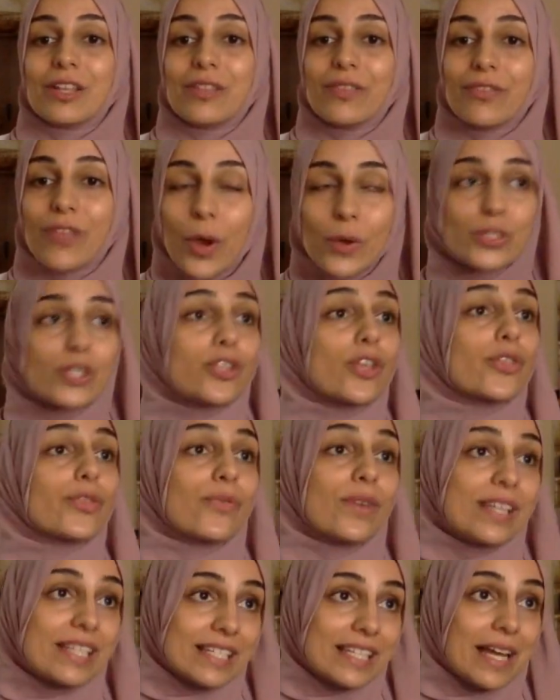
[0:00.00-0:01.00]
those are the
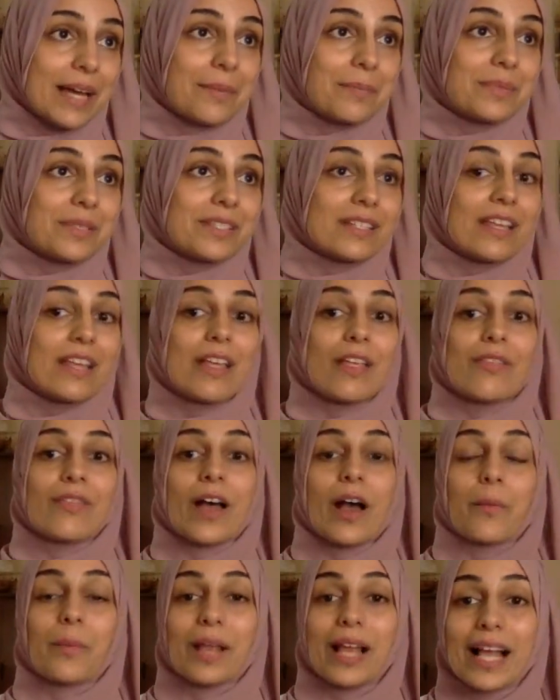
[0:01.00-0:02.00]
3 steps
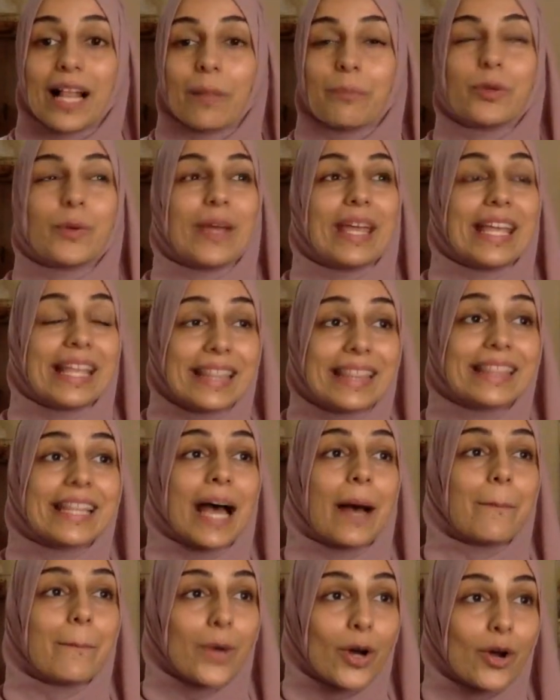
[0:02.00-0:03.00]
that will help you in
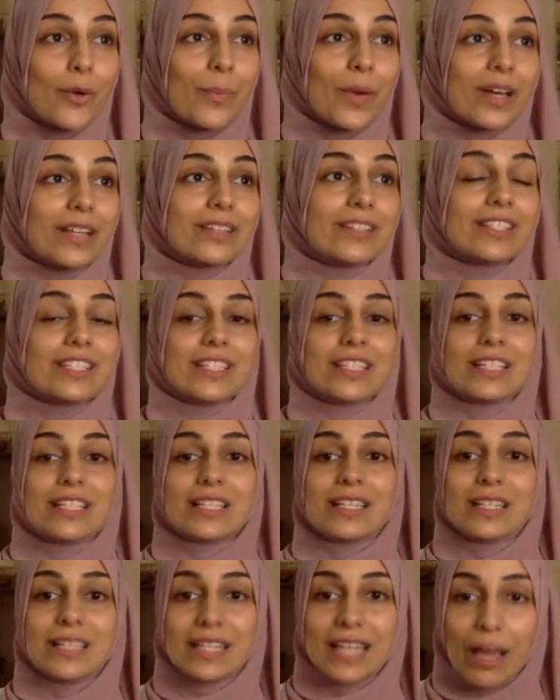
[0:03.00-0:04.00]
that moment
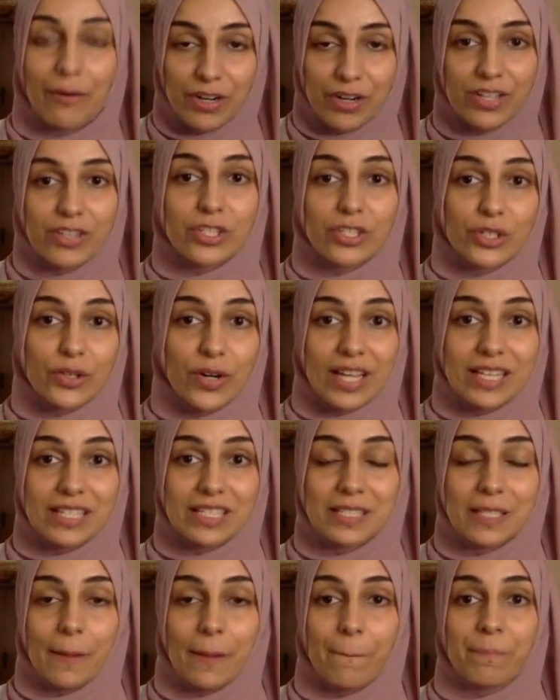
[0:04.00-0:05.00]
get rid of the
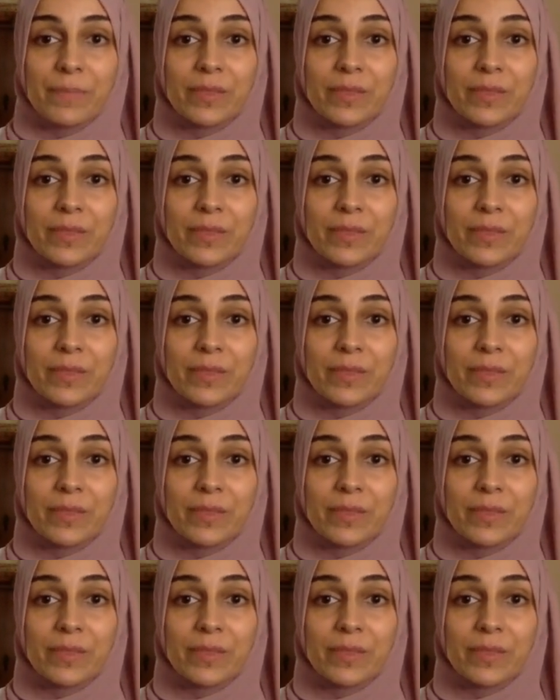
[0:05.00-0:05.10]
stress.